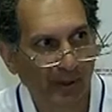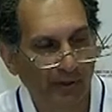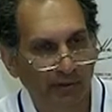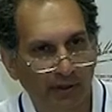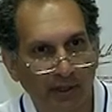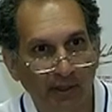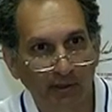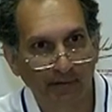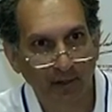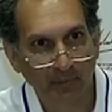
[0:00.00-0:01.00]
about uh,
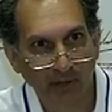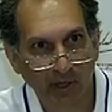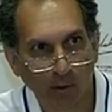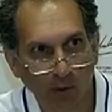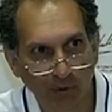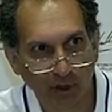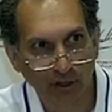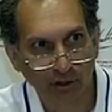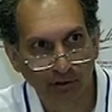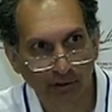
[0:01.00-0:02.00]
development
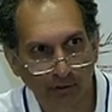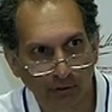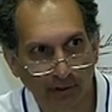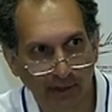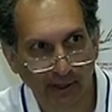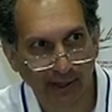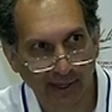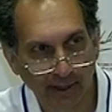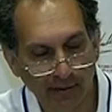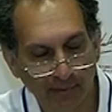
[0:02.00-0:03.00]
cooperation or uh,
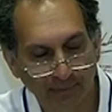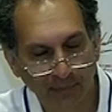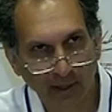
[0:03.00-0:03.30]
aid,